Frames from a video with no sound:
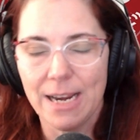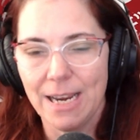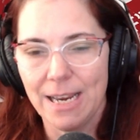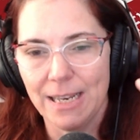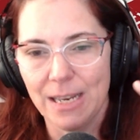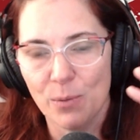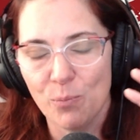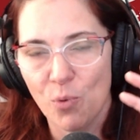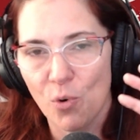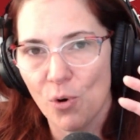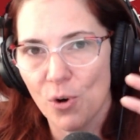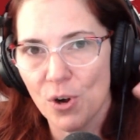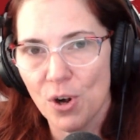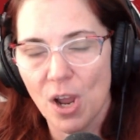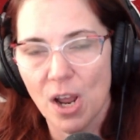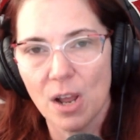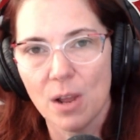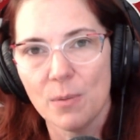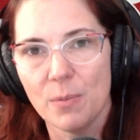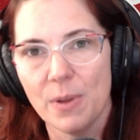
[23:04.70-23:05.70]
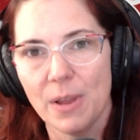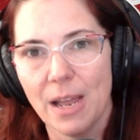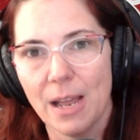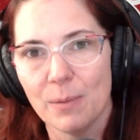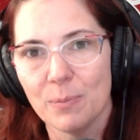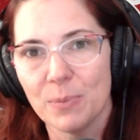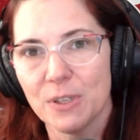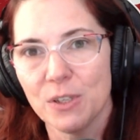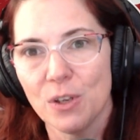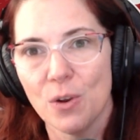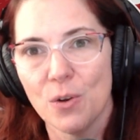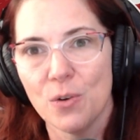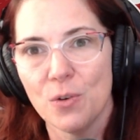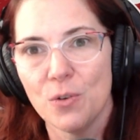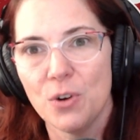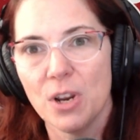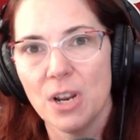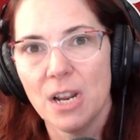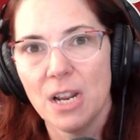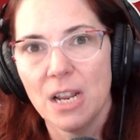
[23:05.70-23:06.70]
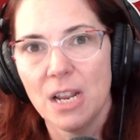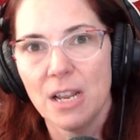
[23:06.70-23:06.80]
in the Pornhub episode,